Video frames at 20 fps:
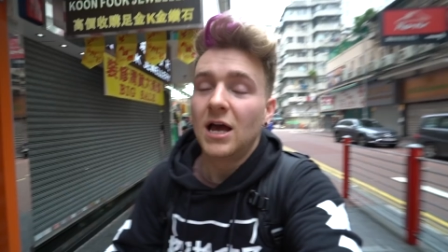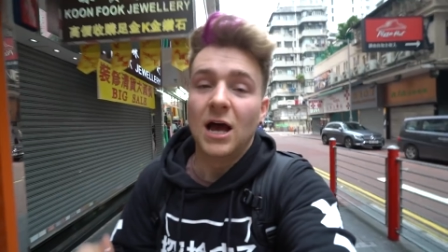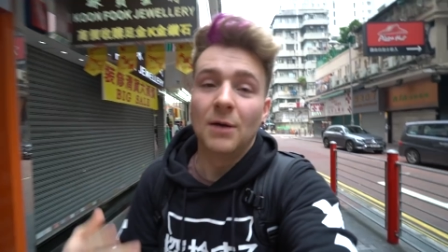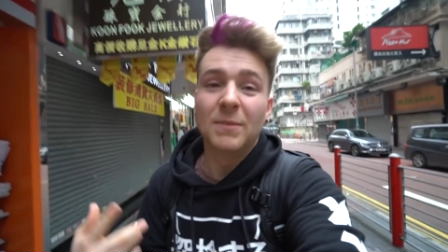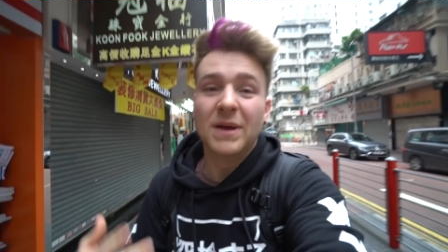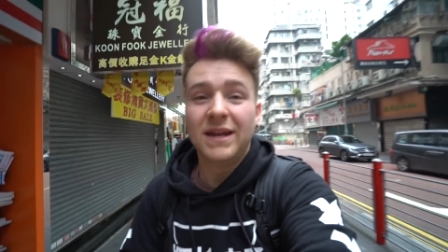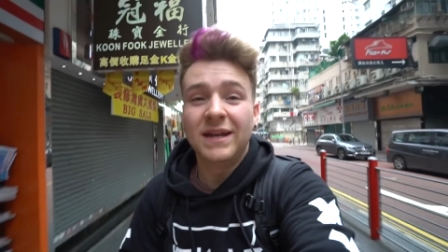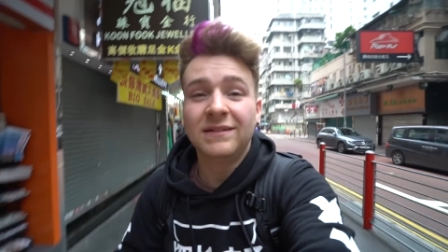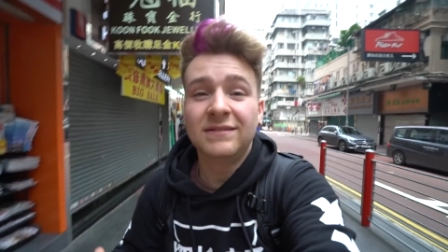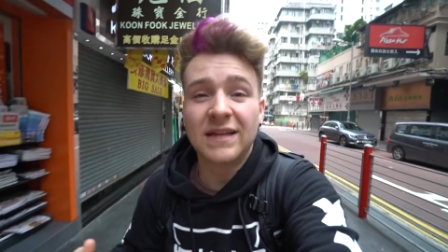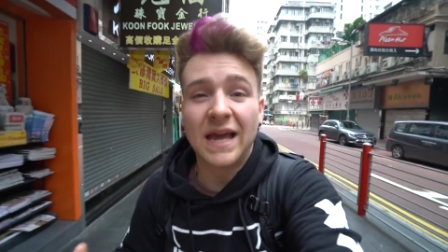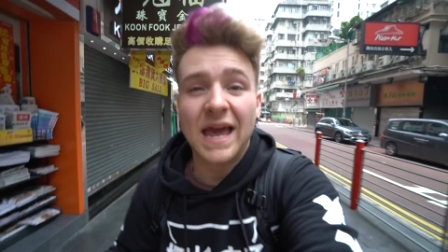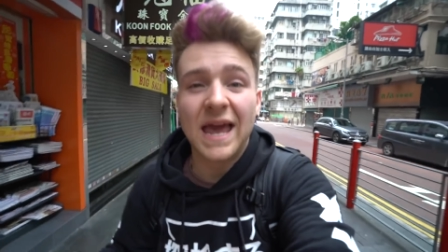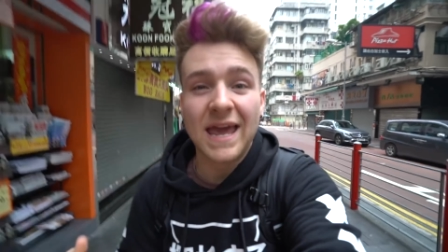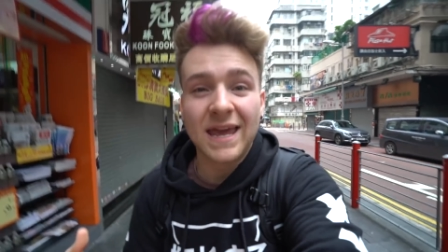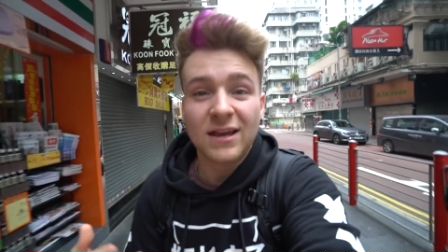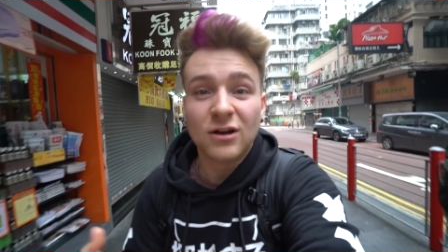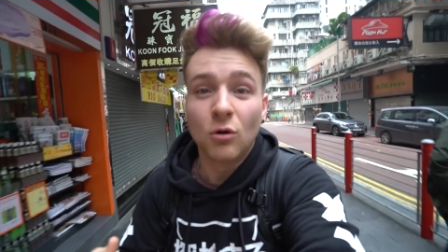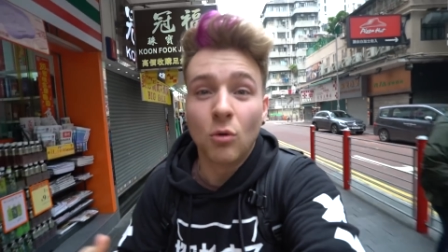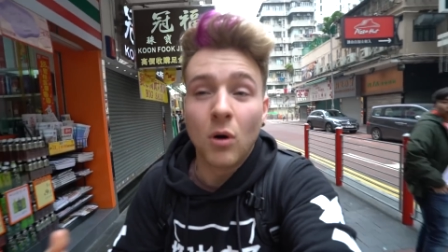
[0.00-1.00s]
I'm heading to
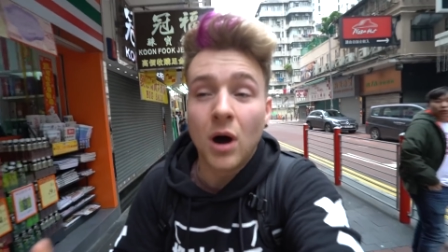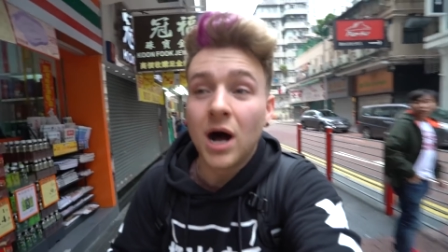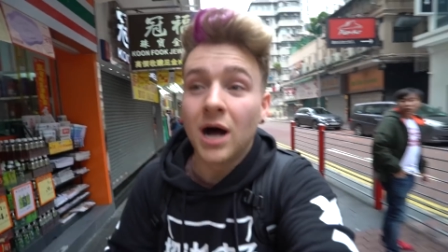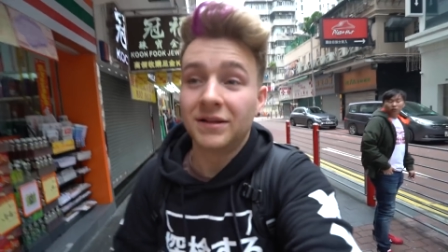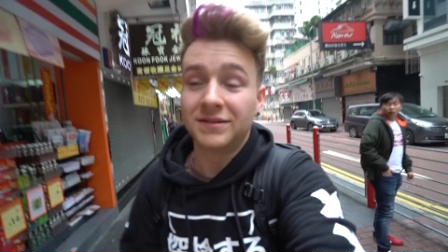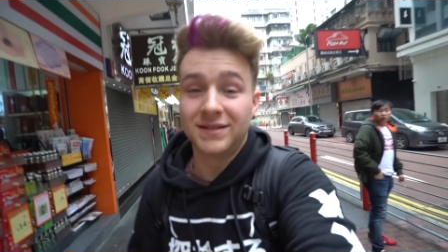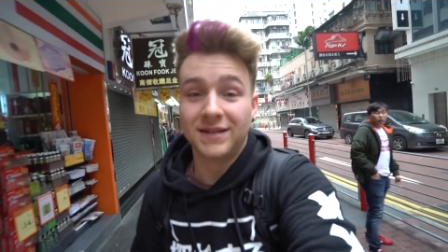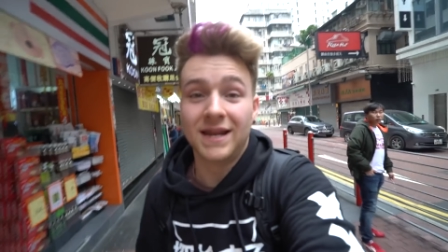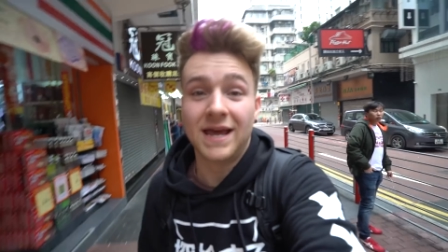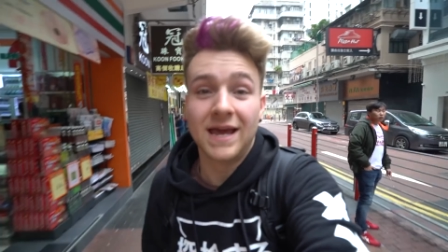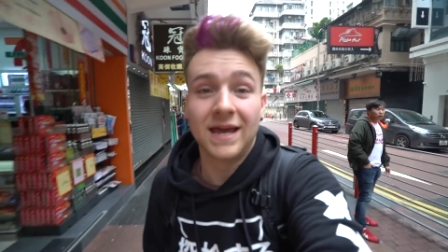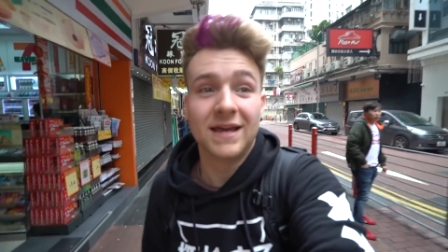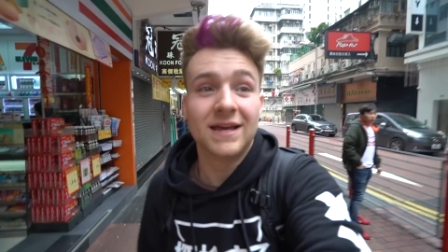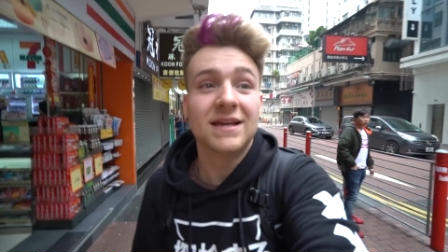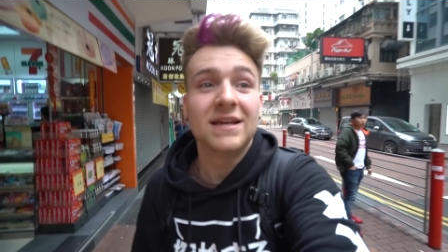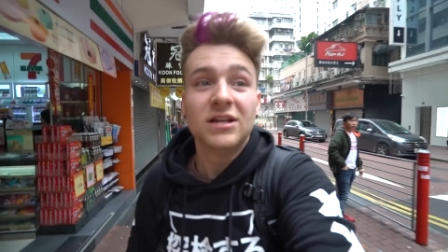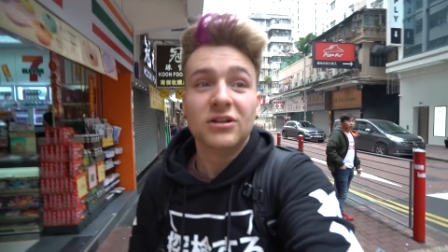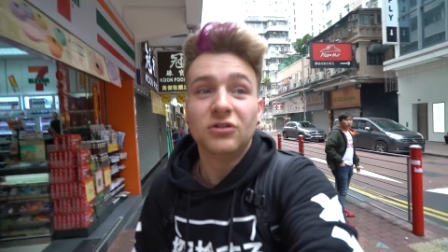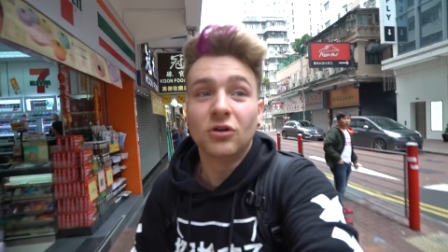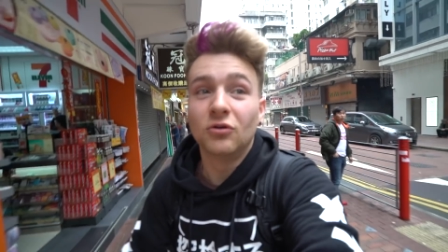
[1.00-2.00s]
Hang Hua today.
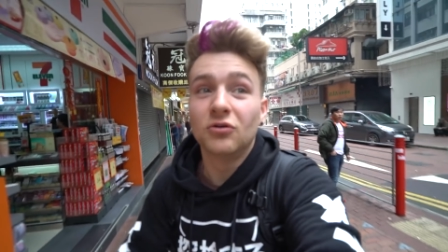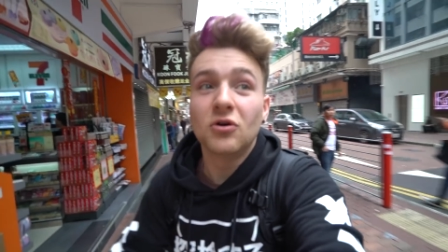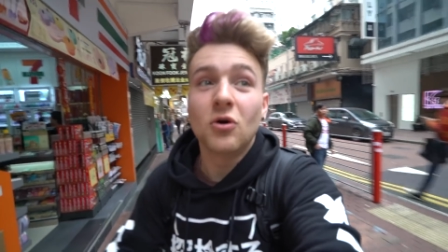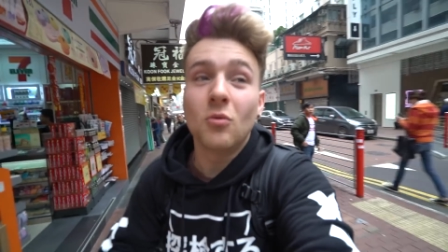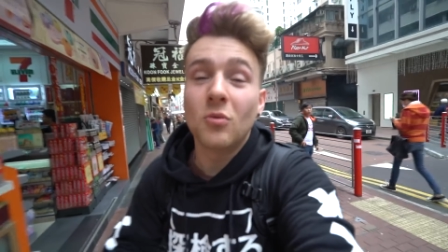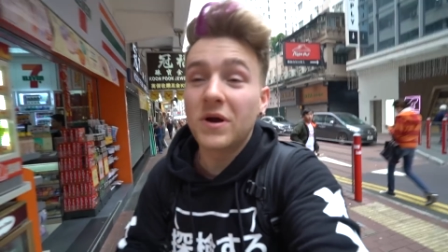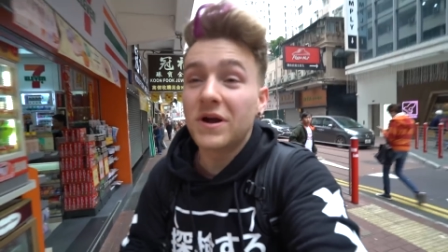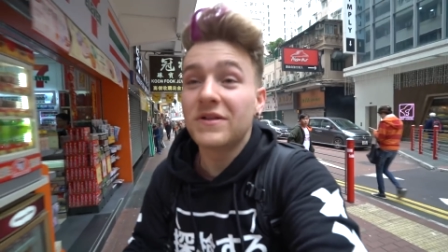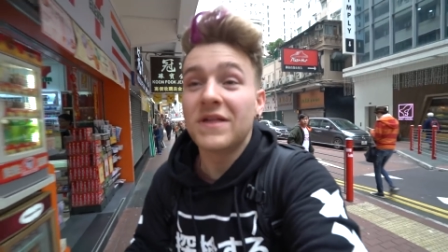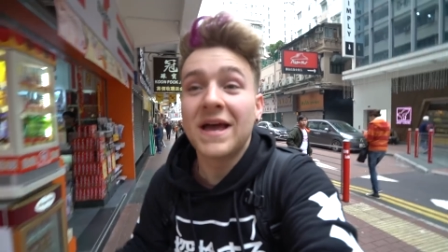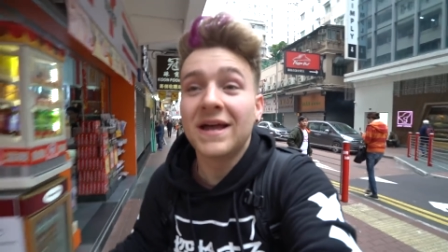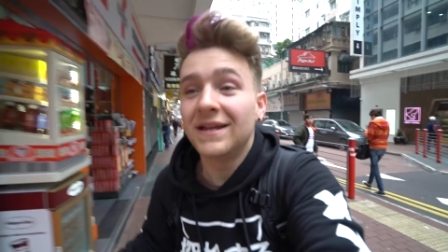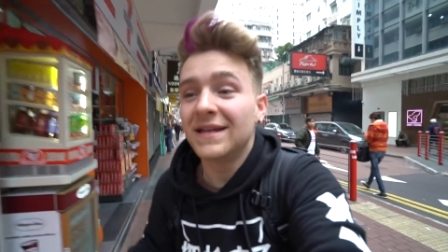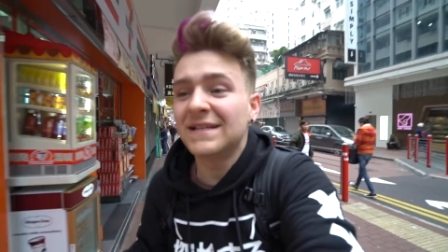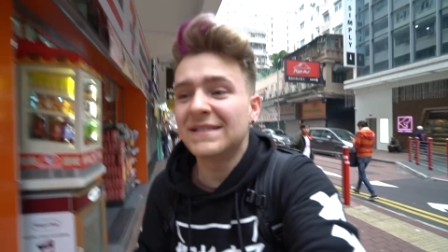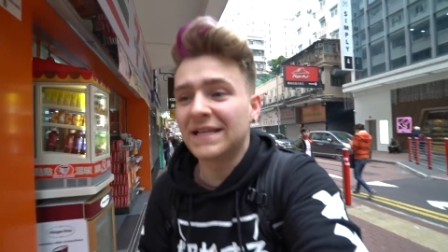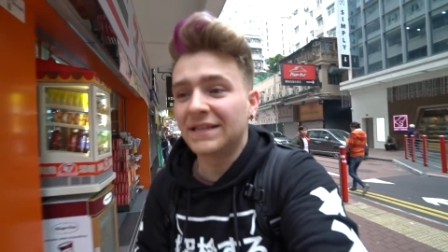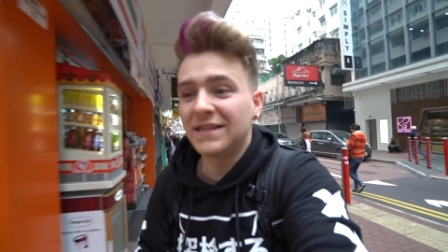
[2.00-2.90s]
Don't know where that is.